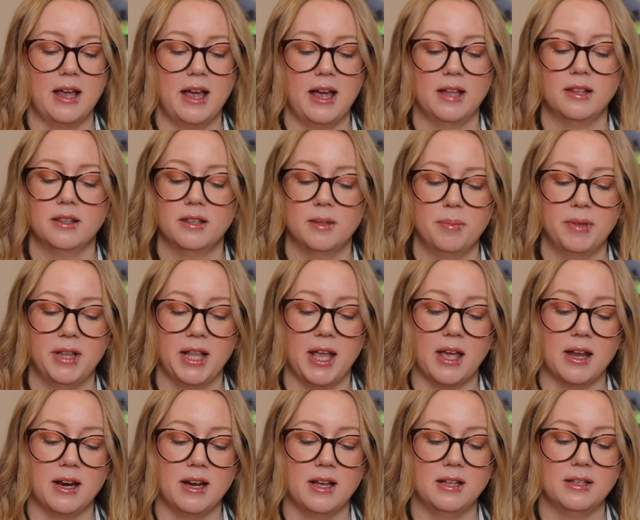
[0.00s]
and the
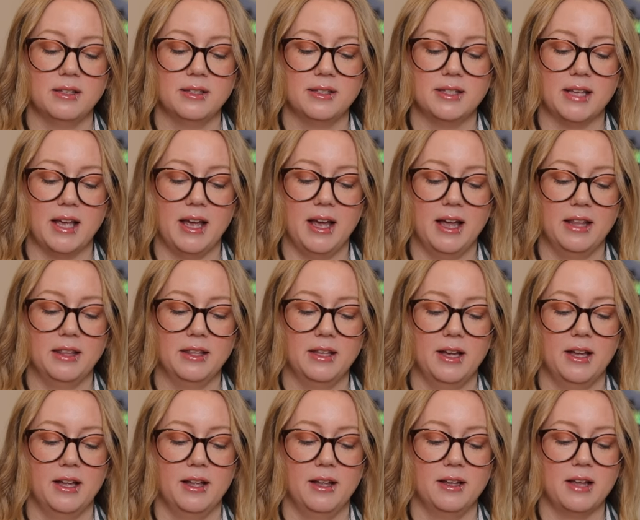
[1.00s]
planets and
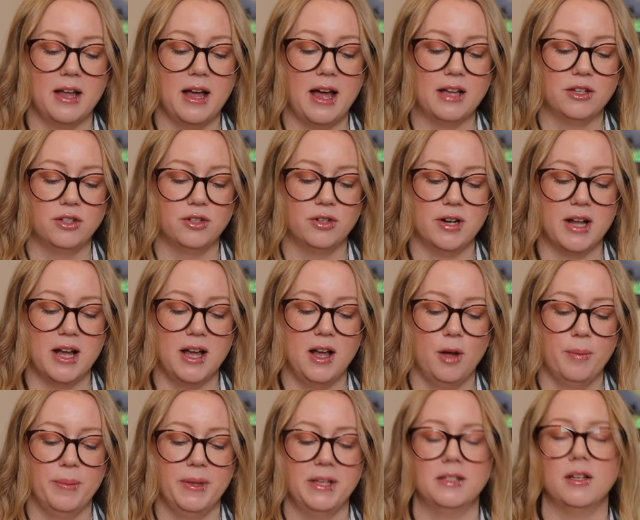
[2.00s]
the astronaut
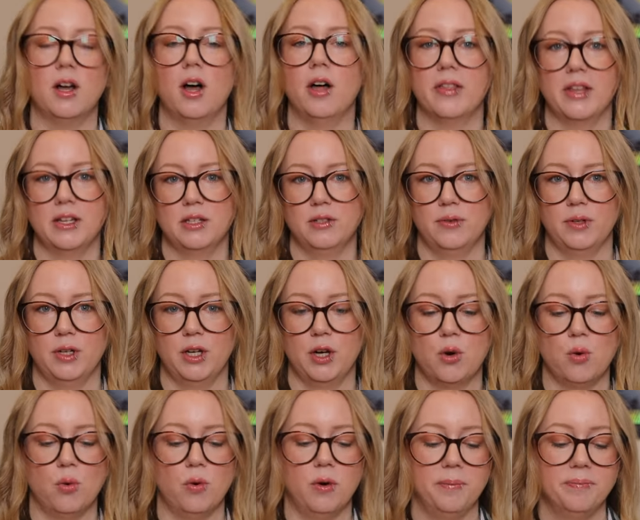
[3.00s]
helmets. All that's really
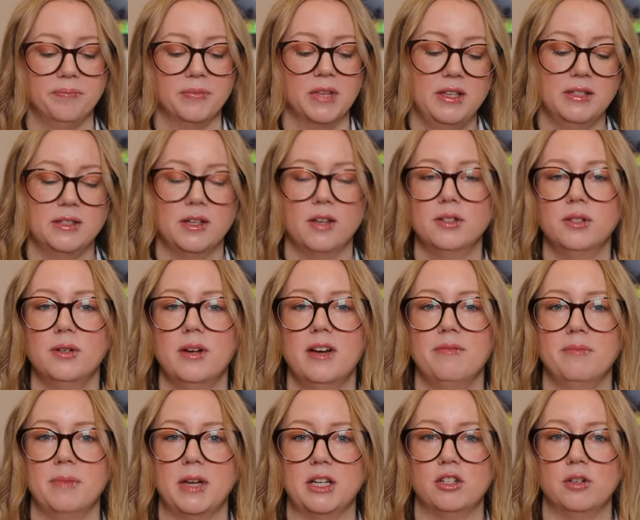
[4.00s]
cool. These also
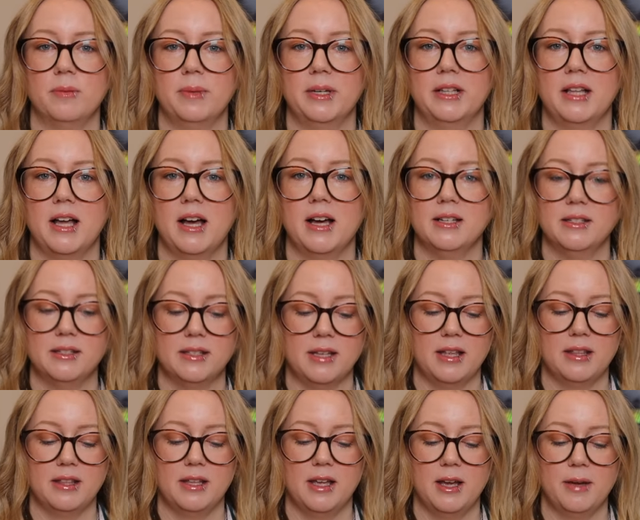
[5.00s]
have measurement lines
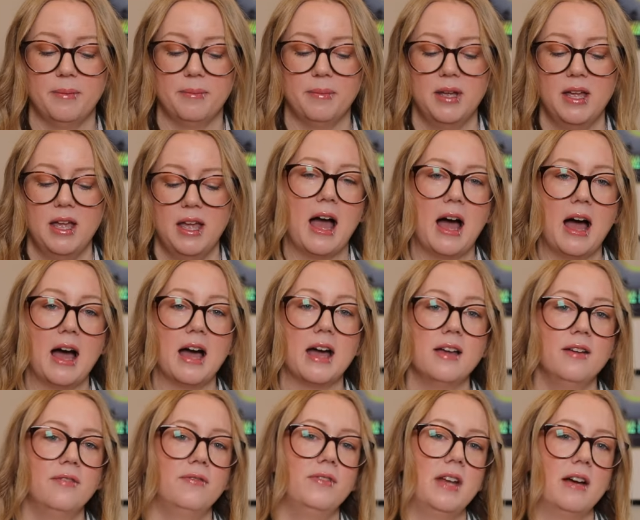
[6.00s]
in them. I
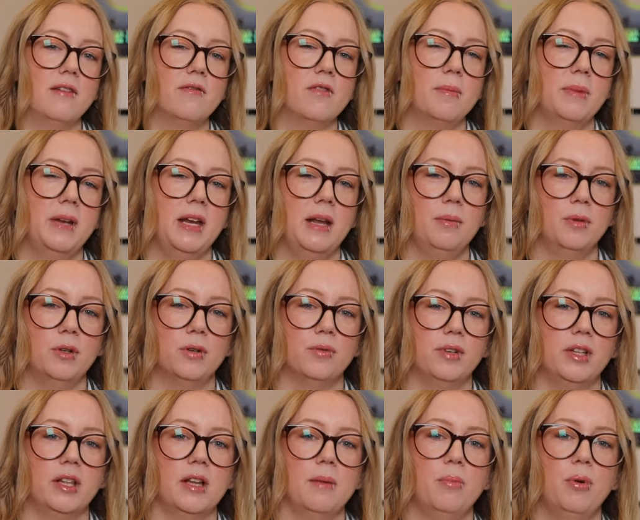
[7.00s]
have never been able to
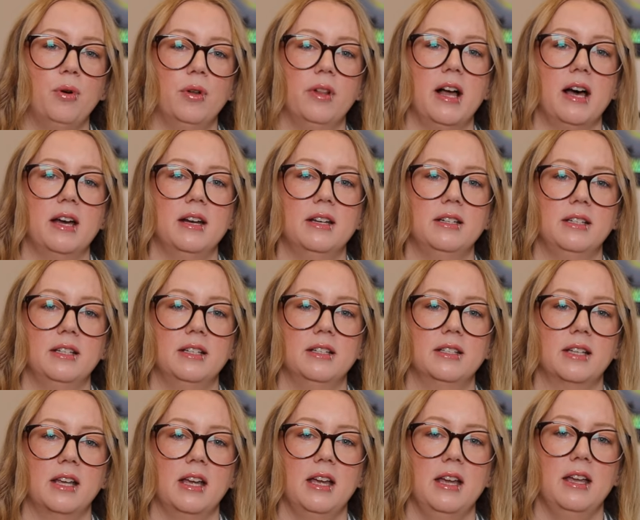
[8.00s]
really pull out a
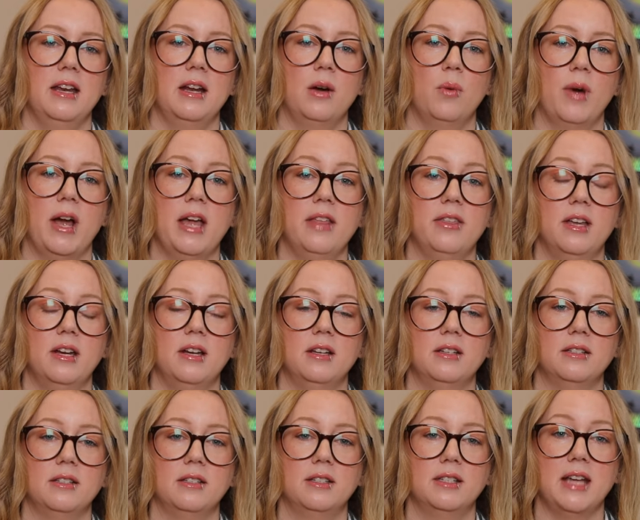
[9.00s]
disc in a way that
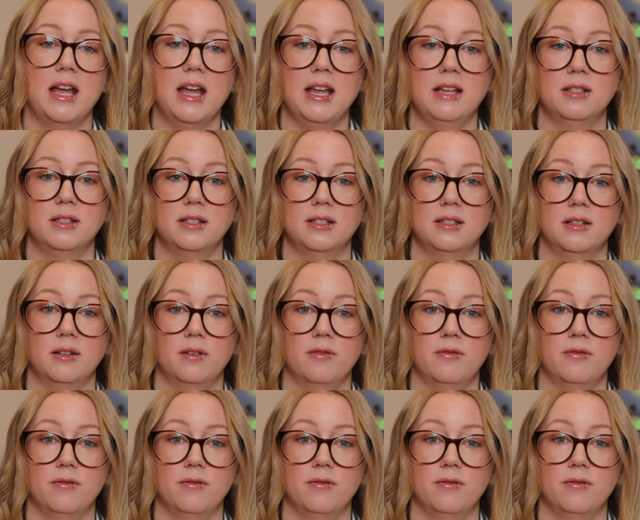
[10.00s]
it stays